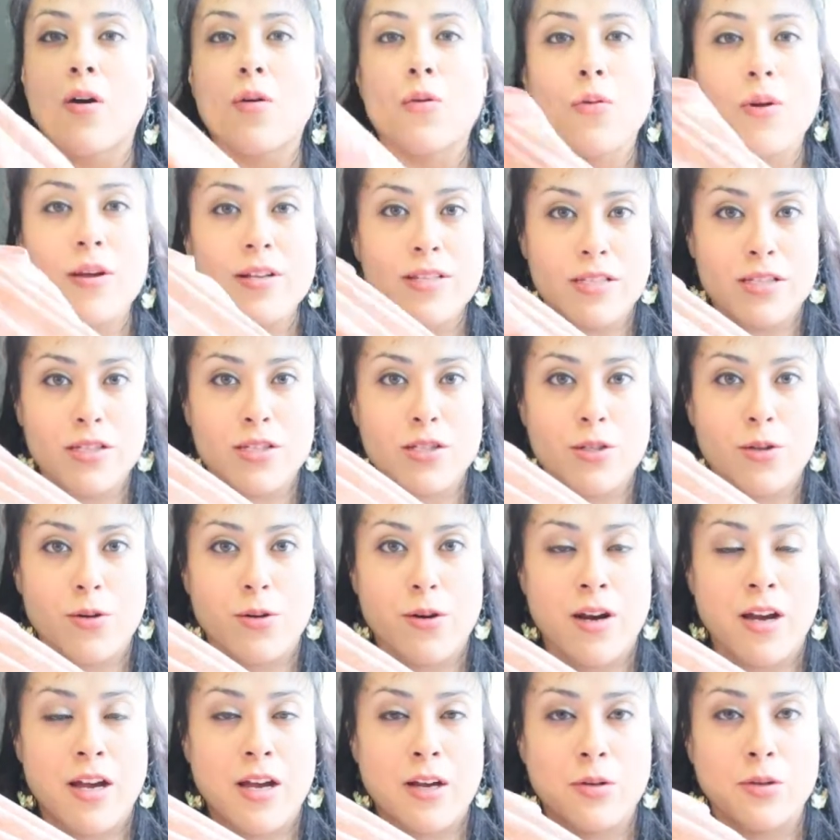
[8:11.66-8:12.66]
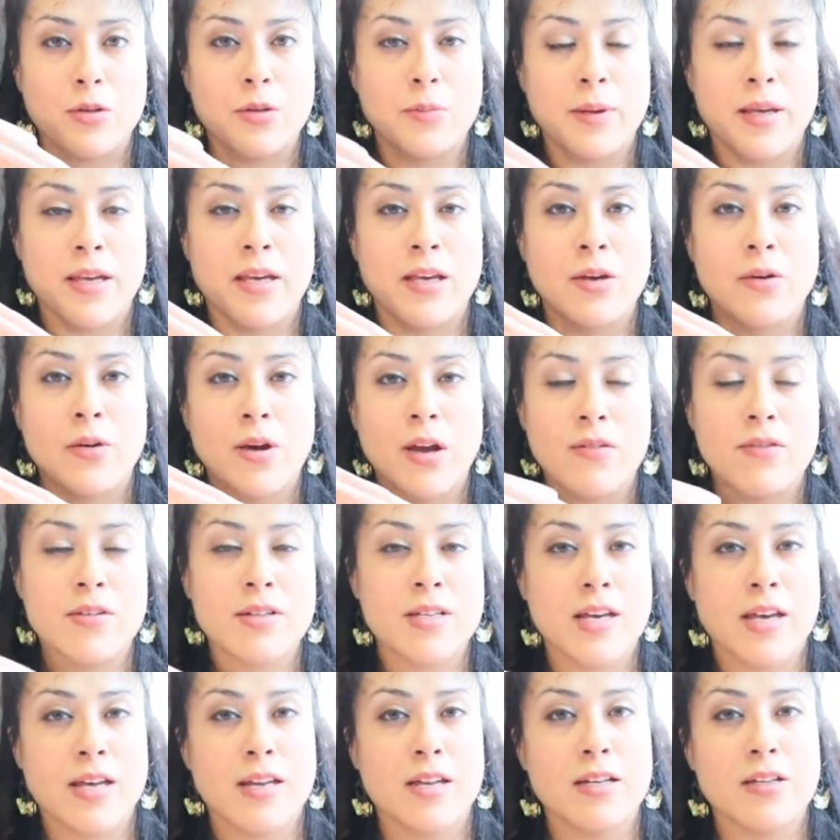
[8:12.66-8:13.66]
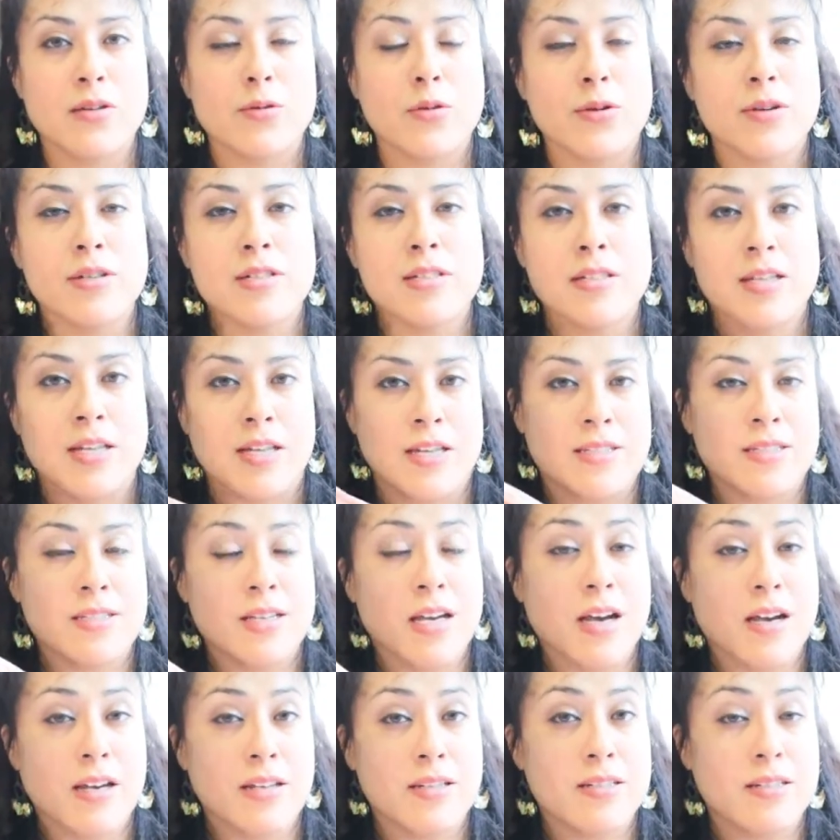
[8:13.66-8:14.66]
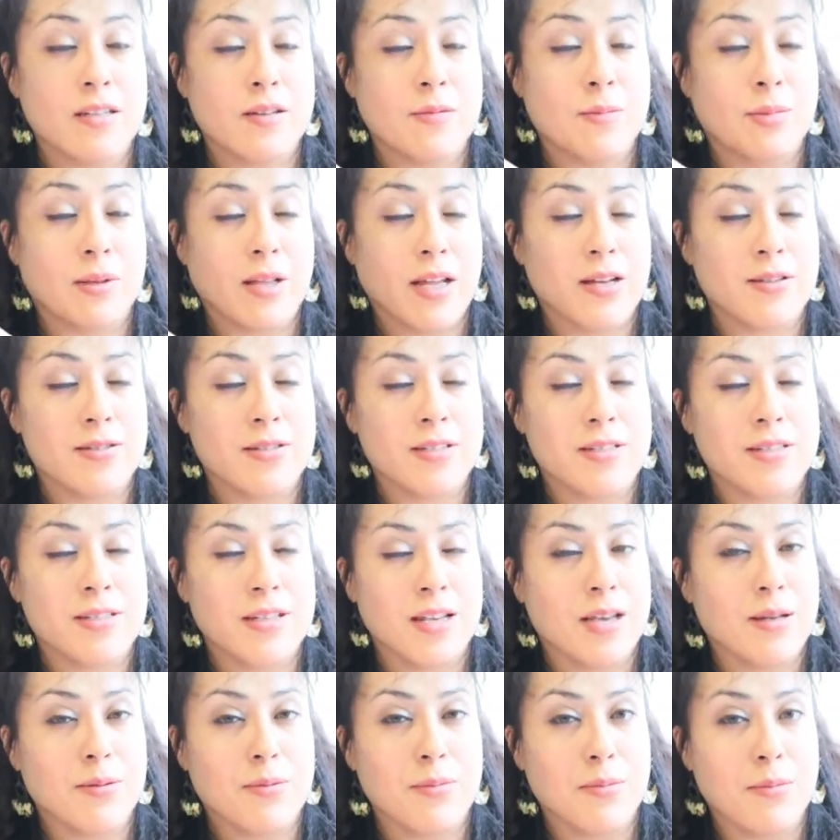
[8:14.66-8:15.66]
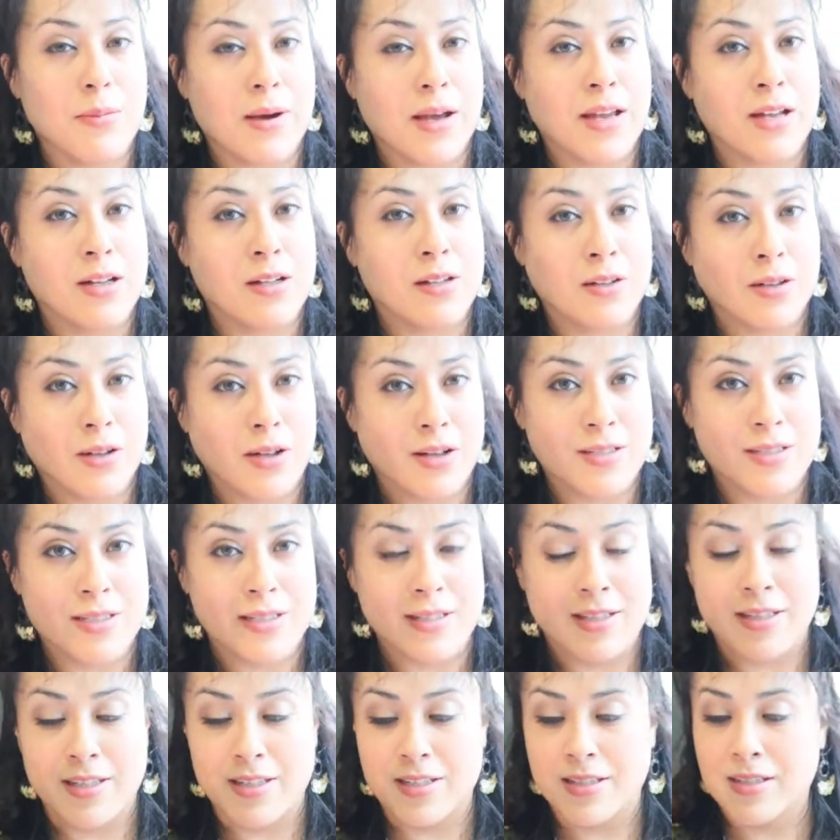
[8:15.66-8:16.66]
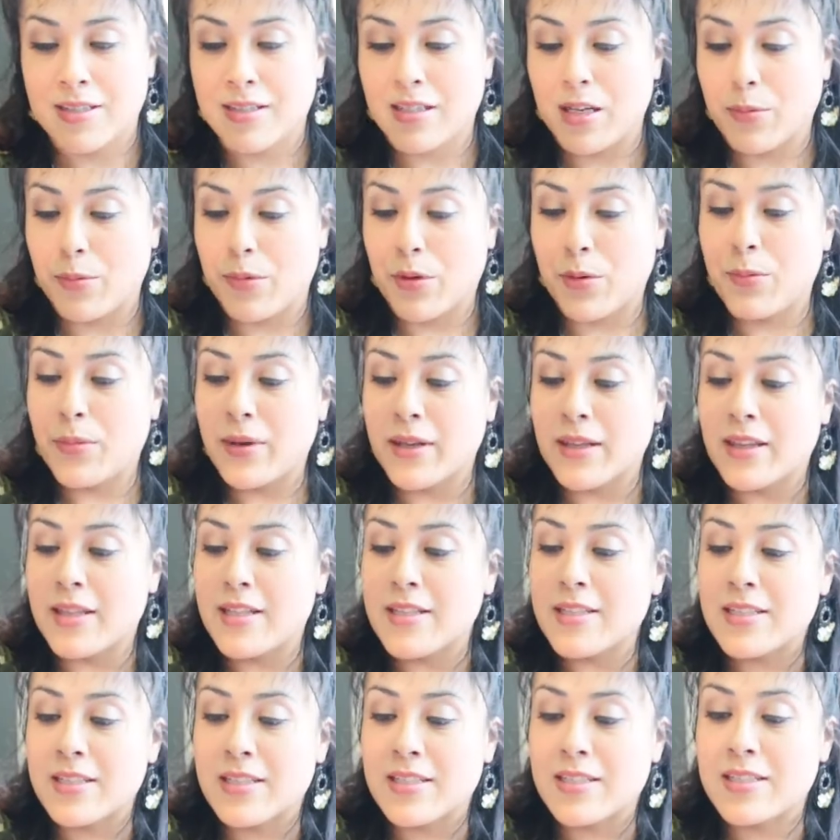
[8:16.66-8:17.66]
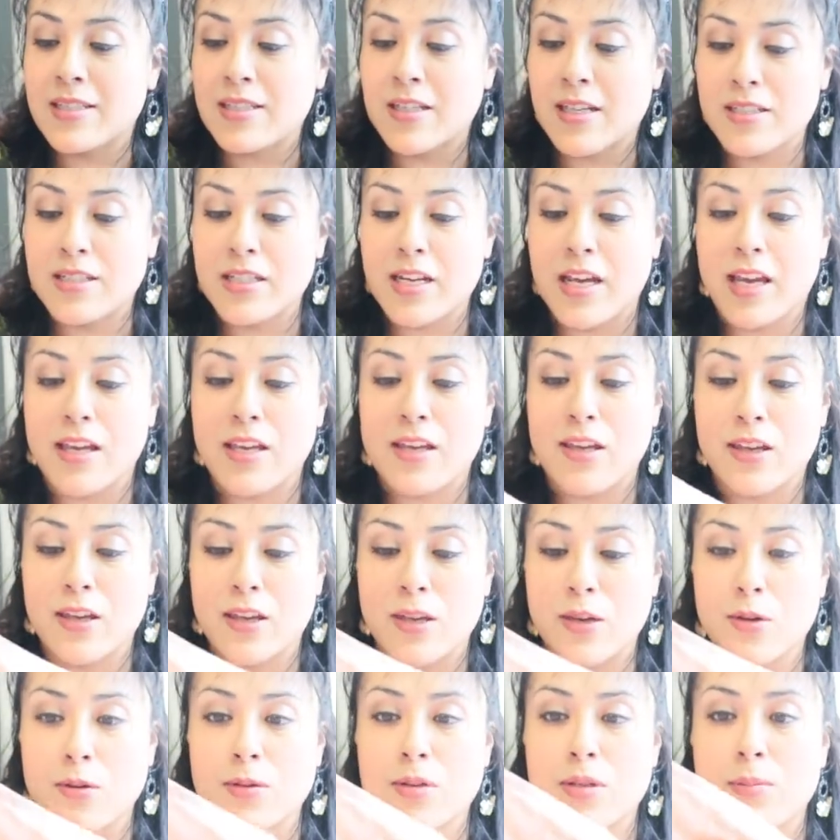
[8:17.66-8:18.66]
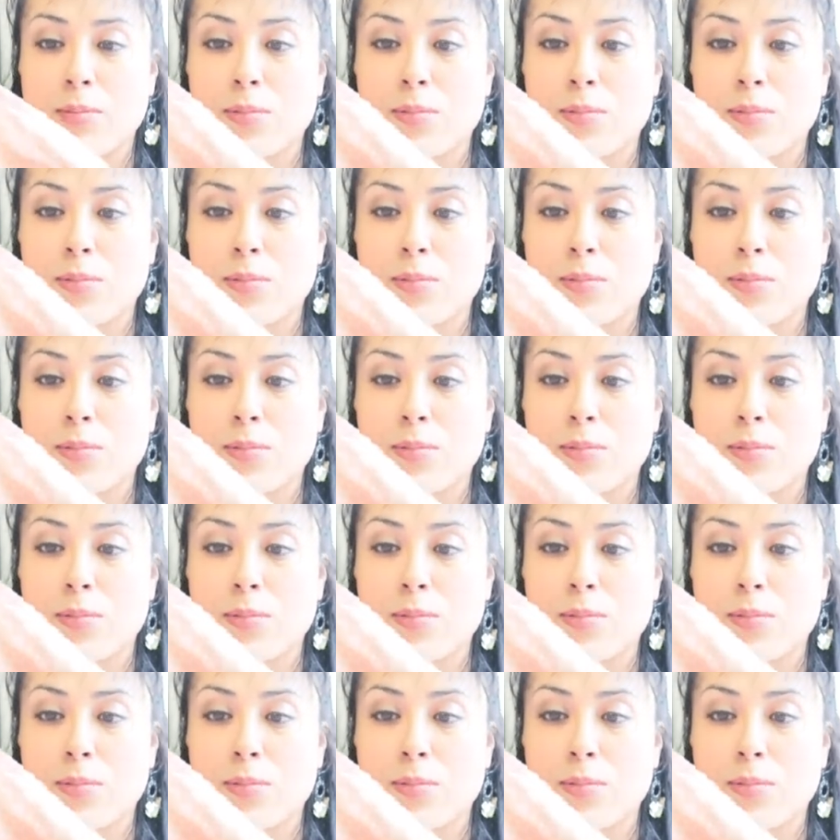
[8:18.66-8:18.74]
rest assured I will be gravitating towards these kinds of blouses in my closet this summer, but this is such a cute